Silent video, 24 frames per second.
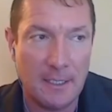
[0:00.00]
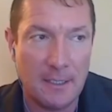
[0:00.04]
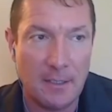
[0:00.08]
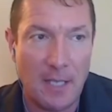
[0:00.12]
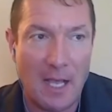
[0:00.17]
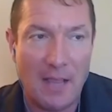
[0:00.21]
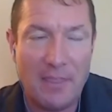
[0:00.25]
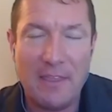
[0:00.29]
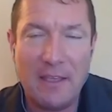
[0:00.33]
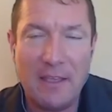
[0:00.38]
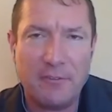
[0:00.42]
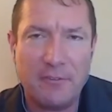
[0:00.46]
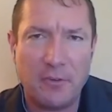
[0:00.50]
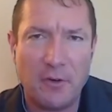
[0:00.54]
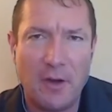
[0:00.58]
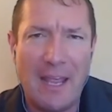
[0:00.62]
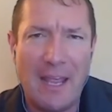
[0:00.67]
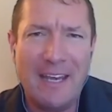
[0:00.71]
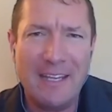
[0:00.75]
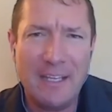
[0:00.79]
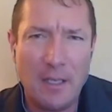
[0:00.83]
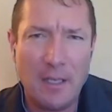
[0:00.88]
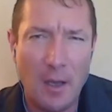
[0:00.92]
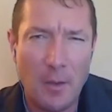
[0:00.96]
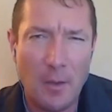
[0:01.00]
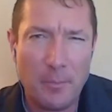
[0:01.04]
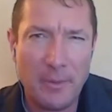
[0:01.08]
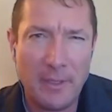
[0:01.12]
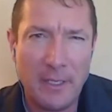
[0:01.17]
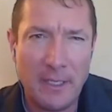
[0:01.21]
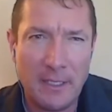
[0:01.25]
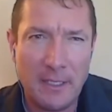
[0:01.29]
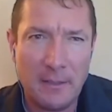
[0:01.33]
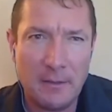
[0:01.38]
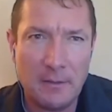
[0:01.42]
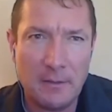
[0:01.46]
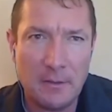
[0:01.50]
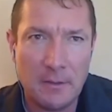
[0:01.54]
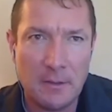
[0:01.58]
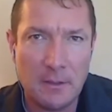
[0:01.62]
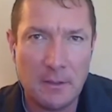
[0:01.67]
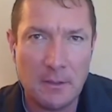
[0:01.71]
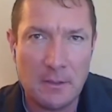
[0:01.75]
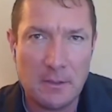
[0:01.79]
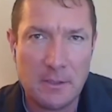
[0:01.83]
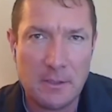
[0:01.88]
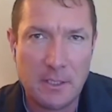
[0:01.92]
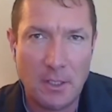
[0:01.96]
I think for any company
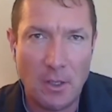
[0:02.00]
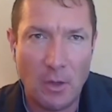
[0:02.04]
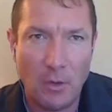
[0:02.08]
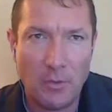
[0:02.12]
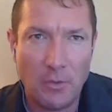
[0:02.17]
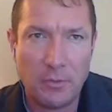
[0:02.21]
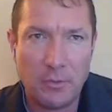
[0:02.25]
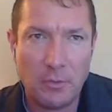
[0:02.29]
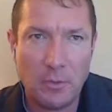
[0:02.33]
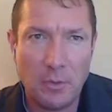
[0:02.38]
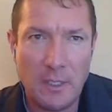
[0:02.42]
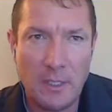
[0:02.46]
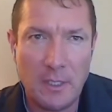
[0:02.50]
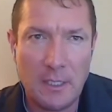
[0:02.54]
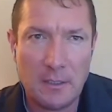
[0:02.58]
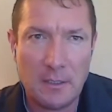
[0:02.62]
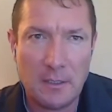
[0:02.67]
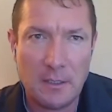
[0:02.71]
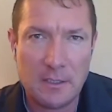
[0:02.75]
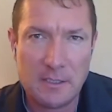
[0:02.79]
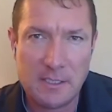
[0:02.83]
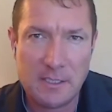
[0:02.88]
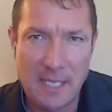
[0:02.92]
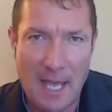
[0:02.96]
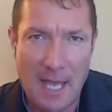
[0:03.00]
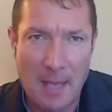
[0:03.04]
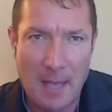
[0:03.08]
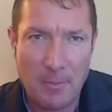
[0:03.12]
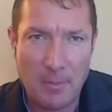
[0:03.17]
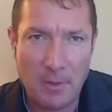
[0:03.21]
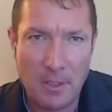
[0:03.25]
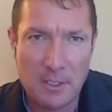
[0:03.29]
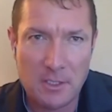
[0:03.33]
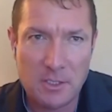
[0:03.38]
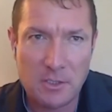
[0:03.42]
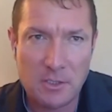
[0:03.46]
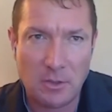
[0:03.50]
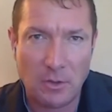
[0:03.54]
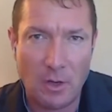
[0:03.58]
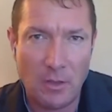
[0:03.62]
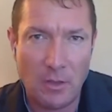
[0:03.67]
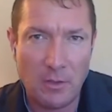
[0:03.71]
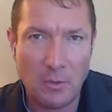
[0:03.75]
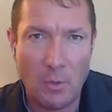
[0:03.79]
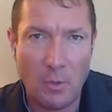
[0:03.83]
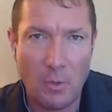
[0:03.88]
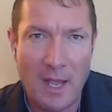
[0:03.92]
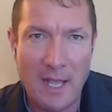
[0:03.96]
to go through it, established or
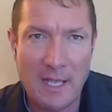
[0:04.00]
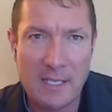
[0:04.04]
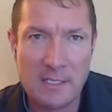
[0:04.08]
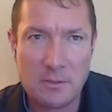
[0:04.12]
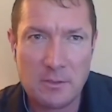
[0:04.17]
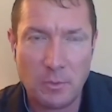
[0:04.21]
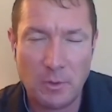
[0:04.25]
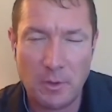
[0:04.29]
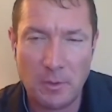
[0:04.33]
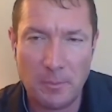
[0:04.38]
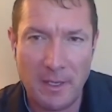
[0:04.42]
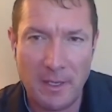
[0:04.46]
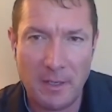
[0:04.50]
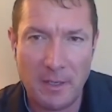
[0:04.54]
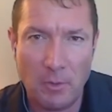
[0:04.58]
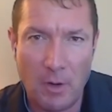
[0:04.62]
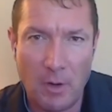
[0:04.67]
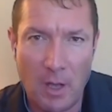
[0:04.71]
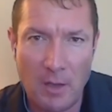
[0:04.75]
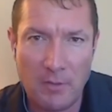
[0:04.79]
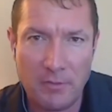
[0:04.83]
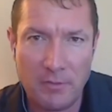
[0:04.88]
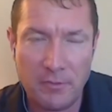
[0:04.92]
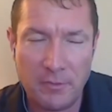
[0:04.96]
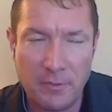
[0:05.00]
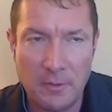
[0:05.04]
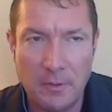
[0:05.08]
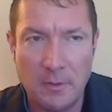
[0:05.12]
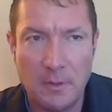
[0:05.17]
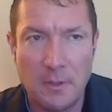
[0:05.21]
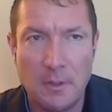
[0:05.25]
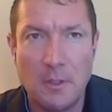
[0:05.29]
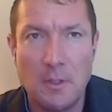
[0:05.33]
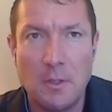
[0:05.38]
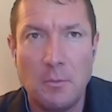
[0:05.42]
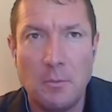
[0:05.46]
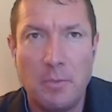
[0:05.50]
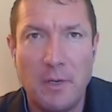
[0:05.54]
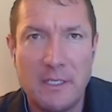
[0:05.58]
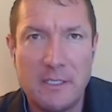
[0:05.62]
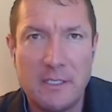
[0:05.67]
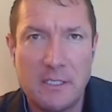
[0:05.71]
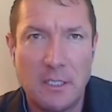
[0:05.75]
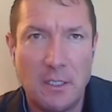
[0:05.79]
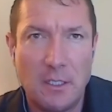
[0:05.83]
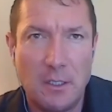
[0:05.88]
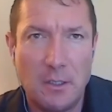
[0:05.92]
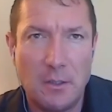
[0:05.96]
otherwise, would have been rough. But
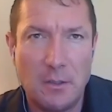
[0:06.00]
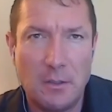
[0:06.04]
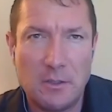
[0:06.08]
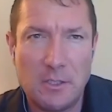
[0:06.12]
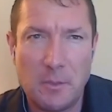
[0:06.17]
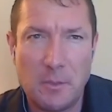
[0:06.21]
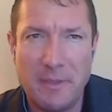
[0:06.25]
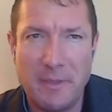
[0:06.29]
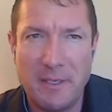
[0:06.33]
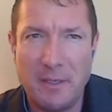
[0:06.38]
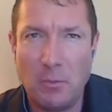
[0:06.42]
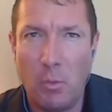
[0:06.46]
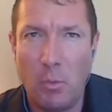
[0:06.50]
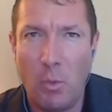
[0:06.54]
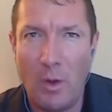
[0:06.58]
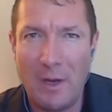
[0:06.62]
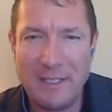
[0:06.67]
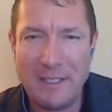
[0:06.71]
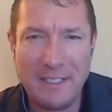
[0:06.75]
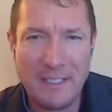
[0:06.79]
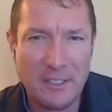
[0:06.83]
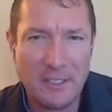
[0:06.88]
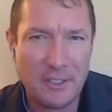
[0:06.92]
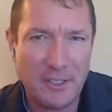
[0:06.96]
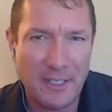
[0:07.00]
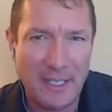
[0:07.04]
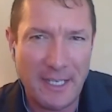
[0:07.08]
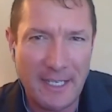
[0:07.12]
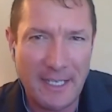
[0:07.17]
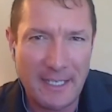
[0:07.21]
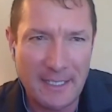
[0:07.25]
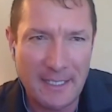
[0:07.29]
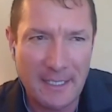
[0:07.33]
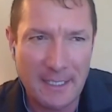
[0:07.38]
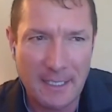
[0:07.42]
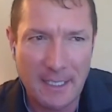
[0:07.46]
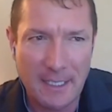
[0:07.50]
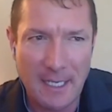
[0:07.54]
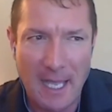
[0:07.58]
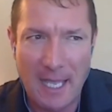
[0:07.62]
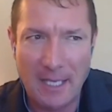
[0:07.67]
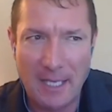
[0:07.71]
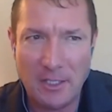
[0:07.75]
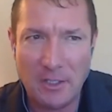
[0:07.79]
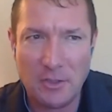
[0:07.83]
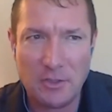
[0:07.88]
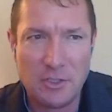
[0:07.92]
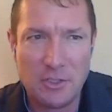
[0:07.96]
to be 1 year in
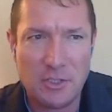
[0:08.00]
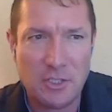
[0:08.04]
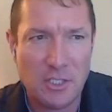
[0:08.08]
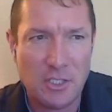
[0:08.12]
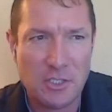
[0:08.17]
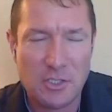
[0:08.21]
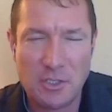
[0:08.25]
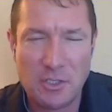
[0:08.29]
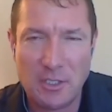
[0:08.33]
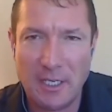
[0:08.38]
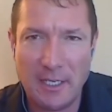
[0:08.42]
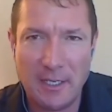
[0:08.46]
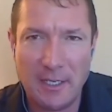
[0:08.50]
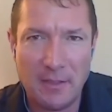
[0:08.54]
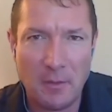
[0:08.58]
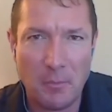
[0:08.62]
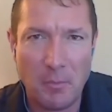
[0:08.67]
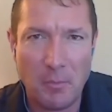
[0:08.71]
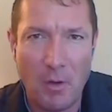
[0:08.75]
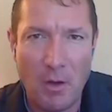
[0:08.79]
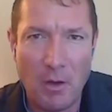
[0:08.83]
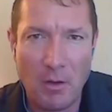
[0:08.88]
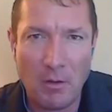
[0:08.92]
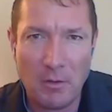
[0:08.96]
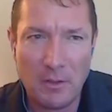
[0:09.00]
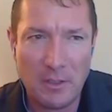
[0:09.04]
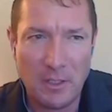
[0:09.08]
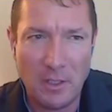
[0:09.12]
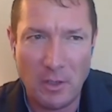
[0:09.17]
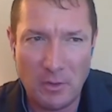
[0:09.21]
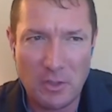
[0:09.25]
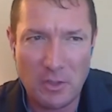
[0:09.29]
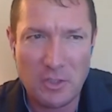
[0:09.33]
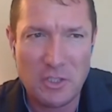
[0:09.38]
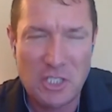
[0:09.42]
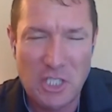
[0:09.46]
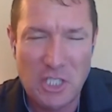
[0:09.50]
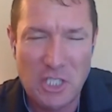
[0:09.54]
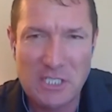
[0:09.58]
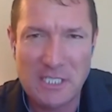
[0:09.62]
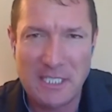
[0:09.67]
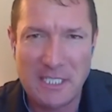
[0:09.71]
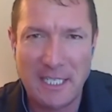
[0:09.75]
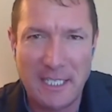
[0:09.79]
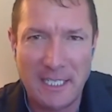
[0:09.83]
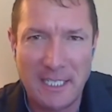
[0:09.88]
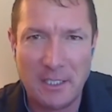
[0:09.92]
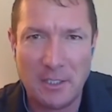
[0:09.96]
and you're just getting the ball, you're
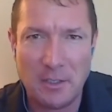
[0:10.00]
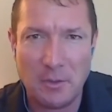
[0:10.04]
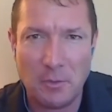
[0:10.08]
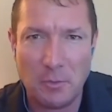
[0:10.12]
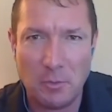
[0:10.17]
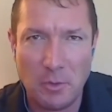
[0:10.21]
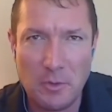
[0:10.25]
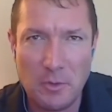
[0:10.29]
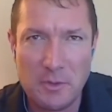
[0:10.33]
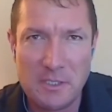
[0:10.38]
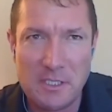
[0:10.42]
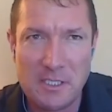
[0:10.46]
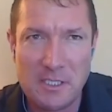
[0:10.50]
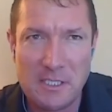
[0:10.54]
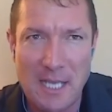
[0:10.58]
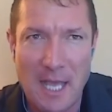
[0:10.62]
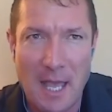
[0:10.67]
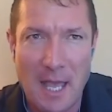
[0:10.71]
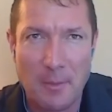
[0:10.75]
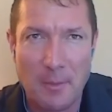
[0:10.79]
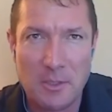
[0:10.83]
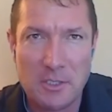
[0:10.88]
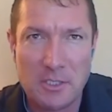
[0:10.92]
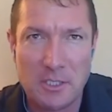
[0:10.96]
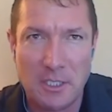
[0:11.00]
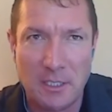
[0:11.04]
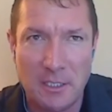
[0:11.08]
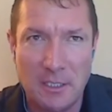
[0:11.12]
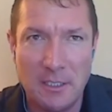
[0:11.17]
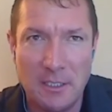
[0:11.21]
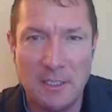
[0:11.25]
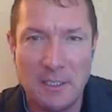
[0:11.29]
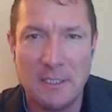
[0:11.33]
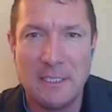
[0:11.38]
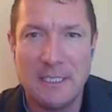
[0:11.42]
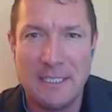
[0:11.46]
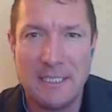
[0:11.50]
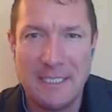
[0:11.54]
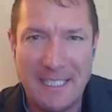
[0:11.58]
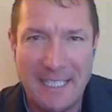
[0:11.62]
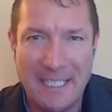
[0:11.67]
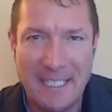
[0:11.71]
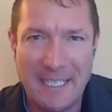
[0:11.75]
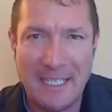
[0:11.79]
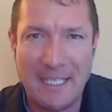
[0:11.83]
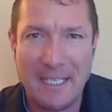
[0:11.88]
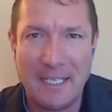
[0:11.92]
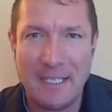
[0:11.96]
just getting your roots established and
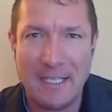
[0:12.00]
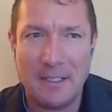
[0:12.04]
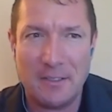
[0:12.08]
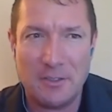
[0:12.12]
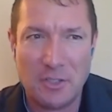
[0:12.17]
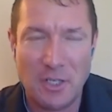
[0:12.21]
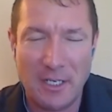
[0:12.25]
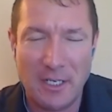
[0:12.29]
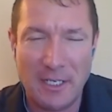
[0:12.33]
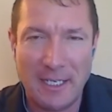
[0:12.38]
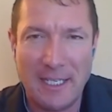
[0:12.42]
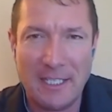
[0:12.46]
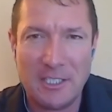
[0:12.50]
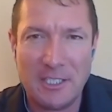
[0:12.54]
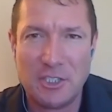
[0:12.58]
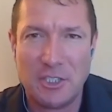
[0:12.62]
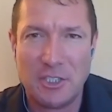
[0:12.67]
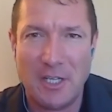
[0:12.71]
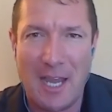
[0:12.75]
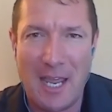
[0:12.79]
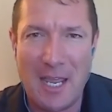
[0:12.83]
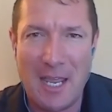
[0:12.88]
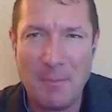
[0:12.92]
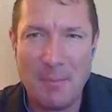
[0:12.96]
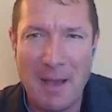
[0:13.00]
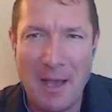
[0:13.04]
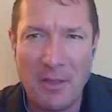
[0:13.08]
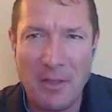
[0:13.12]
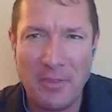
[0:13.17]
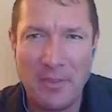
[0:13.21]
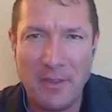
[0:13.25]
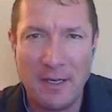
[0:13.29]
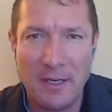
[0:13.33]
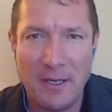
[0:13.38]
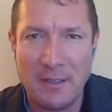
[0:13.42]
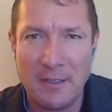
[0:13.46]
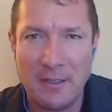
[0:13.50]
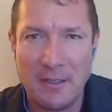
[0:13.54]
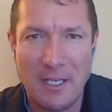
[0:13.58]
trying to get your name out there.